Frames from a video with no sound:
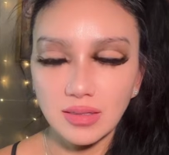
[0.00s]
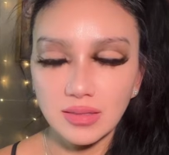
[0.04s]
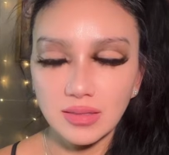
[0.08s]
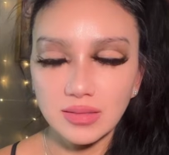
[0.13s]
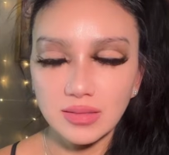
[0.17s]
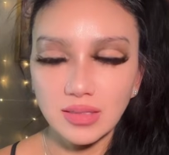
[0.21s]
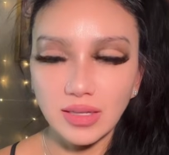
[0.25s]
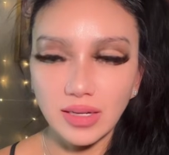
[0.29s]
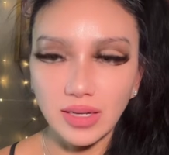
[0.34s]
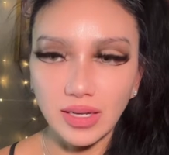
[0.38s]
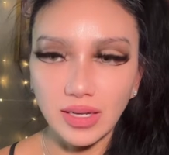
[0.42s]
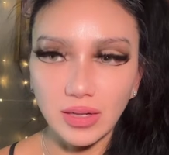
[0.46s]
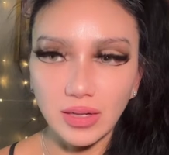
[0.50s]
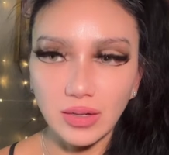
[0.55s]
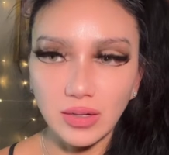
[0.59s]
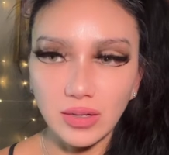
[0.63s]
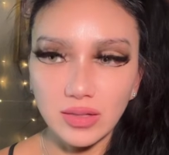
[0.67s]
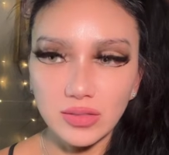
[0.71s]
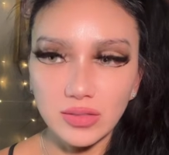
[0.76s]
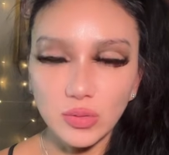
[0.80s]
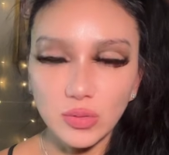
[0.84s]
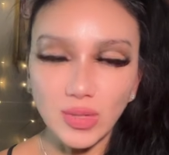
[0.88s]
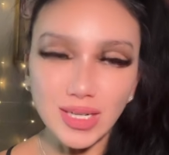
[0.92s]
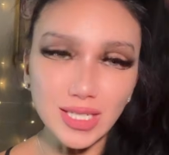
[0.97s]
like
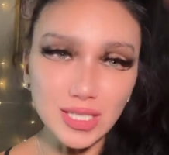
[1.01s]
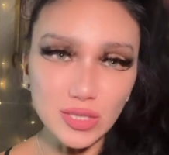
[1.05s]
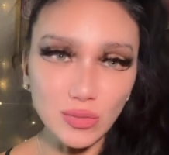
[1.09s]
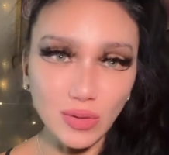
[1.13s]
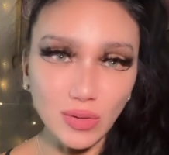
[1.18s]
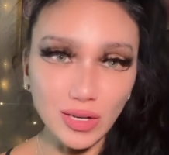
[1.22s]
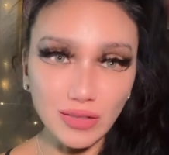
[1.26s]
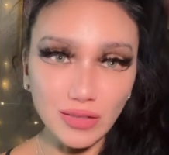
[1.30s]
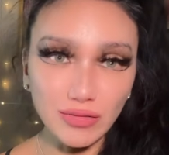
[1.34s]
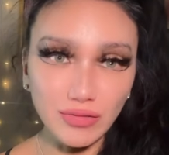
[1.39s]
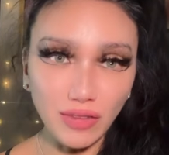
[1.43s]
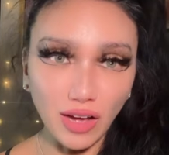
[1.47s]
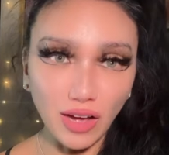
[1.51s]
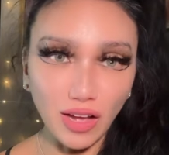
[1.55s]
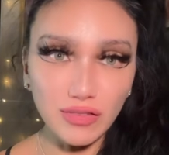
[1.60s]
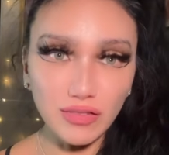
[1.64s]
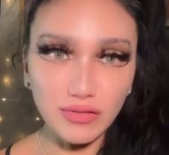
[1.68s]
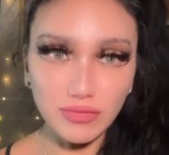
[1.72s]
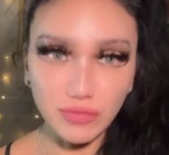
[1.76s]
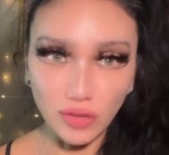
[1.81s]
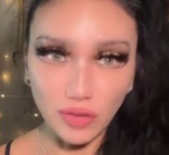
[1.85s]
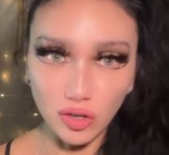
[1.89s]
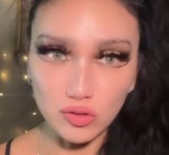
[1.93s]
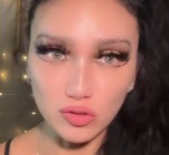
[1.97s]
2025
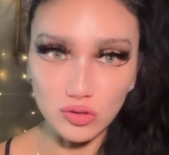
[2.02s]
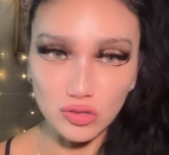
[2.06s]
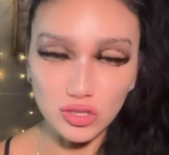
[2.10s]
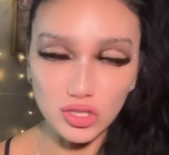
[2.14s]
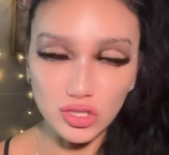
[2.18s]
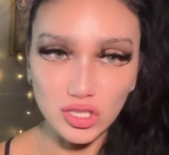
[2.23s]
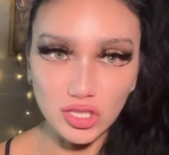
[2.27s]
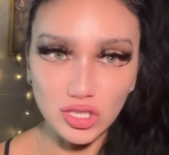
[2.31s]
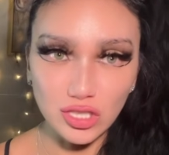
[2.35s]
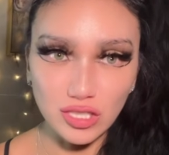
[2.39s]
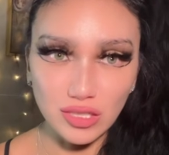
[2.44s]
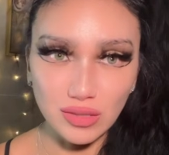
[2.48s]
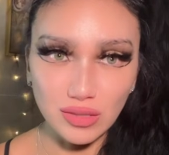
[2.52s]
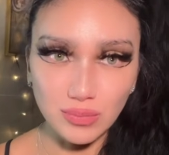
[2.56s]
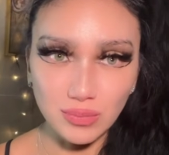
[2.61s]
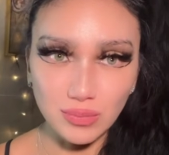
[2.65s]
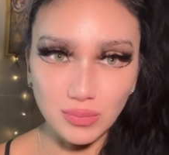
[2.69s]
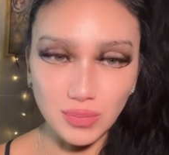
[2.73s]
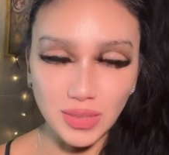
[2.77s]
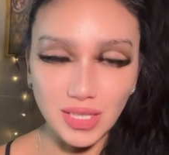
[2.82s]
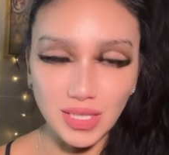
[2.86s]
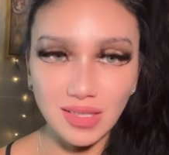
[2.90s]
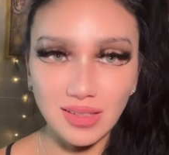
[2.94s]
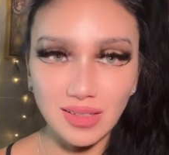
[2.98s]
phones shouldn't
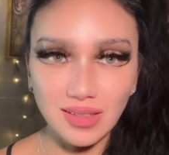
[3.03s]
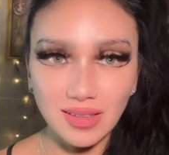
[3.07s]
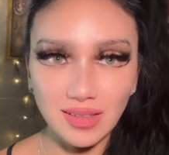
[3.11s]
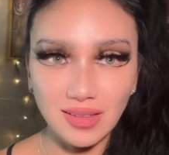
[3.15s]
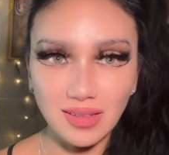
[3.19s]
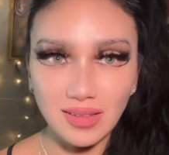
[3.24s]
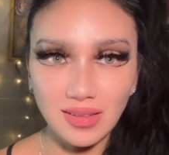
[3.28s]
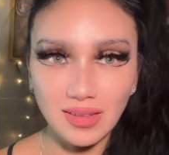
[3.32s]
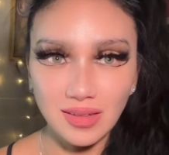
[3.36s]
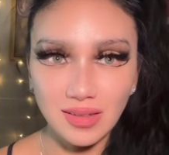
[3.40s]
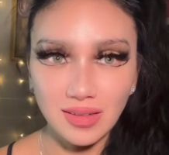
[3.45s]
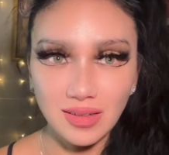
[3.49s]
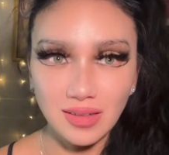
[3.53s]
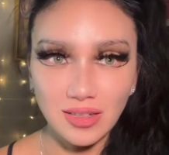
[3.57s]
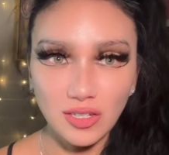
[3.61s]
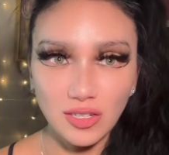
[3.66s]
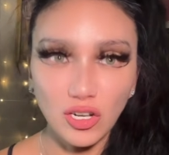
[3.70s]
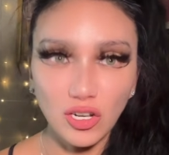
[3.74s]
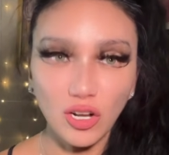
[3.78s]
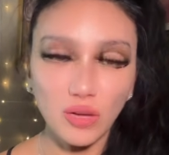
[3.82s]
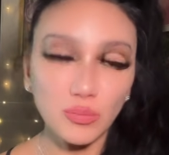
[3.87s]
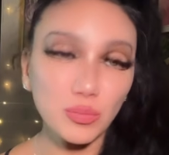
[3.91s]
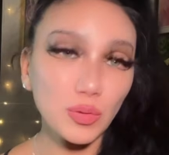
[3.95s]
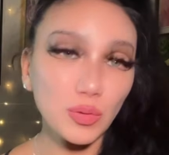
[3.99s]
be
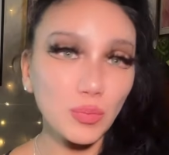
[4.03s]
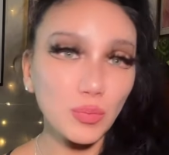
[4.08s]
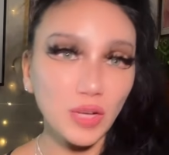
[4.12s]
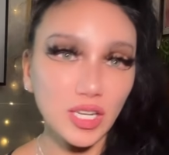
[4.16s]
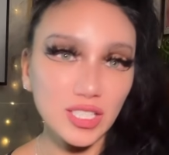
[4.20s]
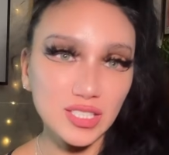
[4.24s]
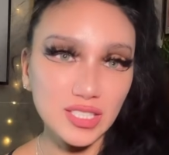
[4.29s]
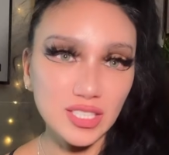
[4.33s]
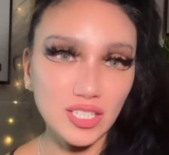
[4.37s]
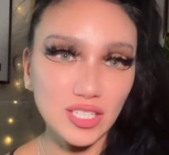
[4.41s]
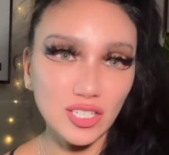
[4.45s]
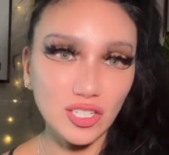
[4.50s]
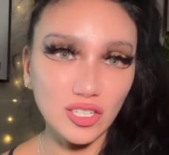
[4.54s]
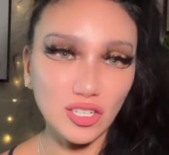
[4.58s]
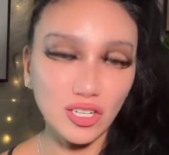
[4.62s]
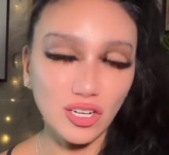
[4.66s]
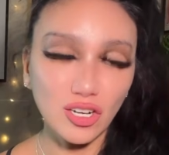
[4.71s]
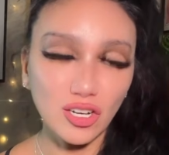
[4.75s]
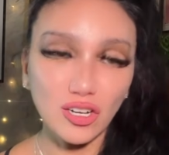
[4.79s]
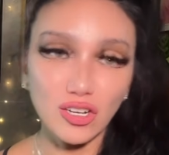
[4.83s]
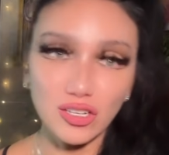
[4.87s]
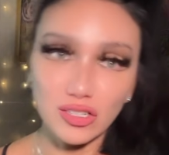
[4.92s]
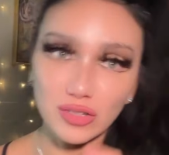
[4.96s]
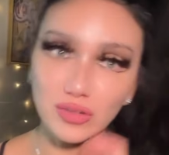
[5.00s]
compromising
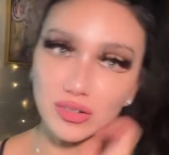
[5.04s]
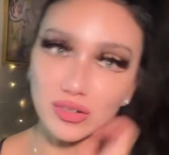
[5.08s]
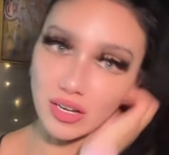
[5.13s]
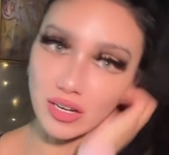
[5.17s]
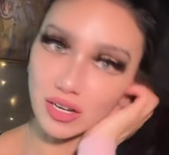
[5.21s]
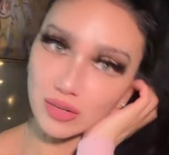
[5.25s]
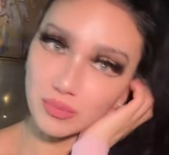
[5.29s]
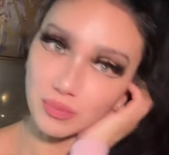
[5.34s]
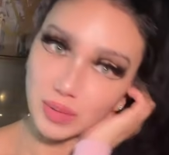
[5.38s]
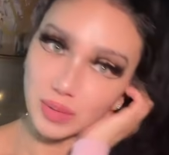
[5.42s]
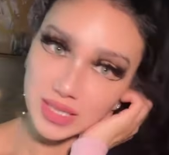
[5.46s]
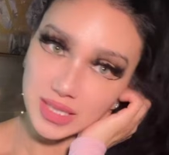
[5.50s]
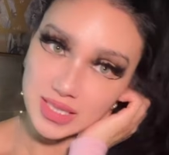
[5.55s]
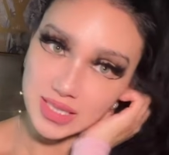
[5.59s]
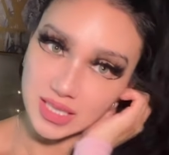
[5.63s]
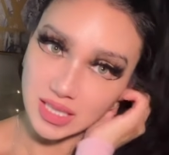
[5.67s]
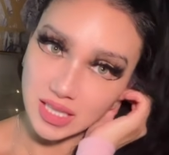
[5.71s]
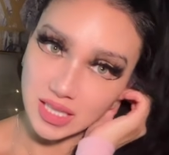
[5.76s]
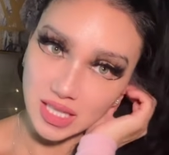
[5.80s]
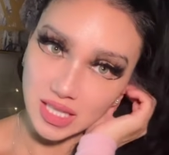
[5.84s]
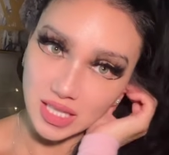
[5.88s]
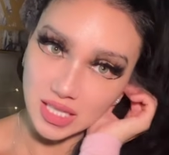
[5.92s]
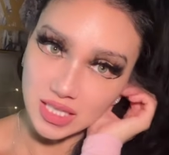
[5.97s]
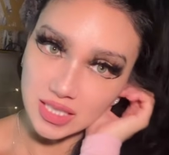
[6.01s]
on
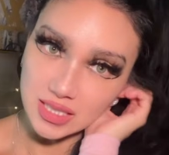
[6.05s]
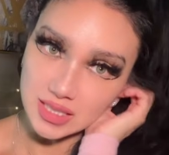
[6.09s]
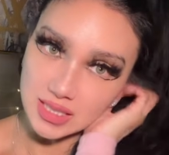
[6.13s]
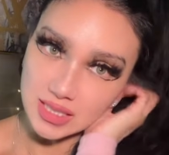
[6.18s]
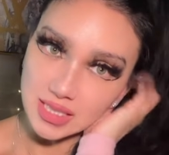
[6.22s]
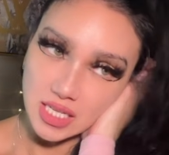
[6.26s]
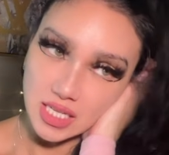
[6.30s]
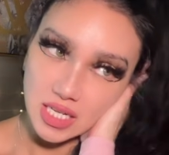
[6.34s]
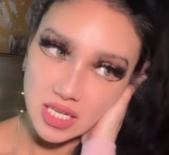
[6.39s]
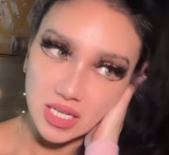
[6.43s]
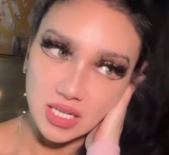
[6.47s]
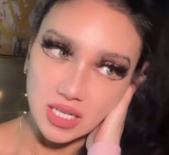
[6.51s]
basic things.